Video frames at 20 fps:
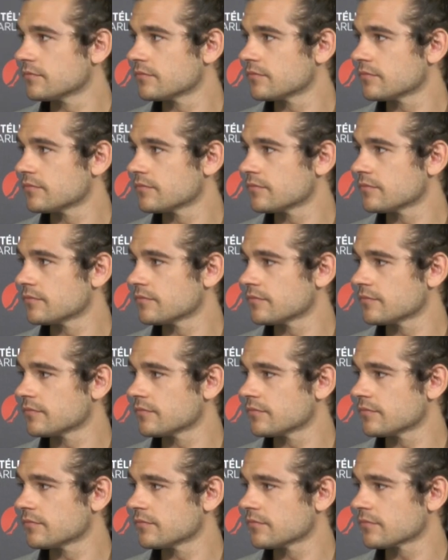
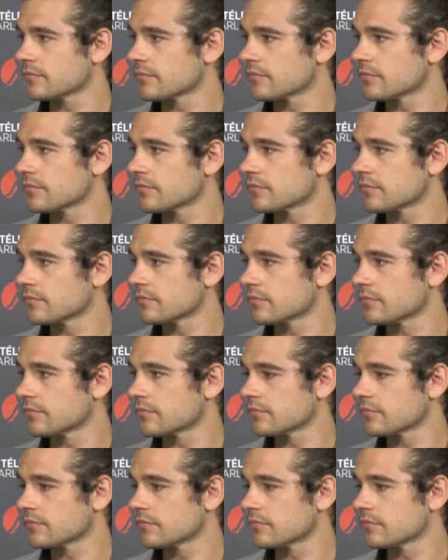
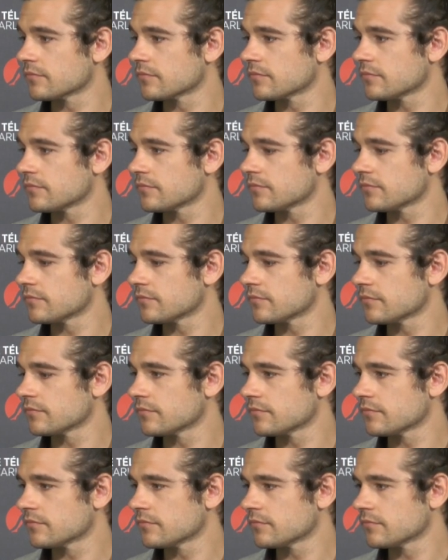
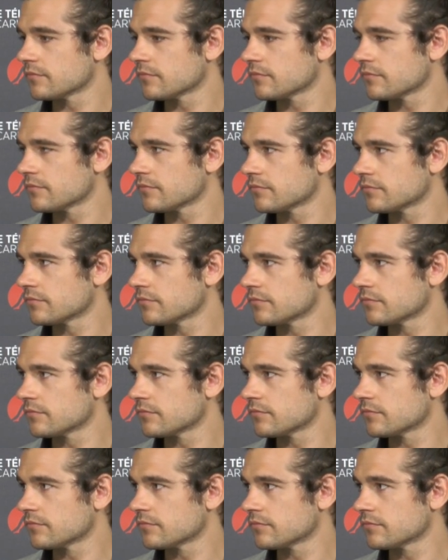
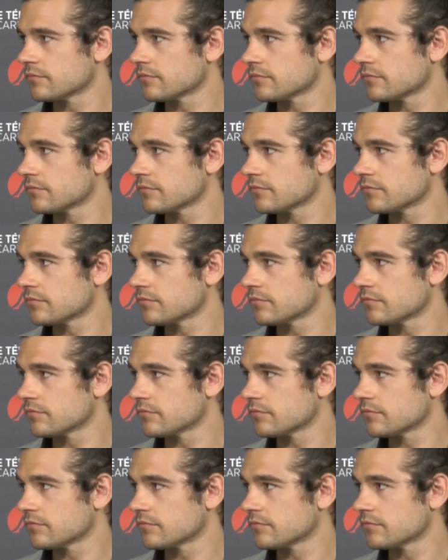The person shown says nothing.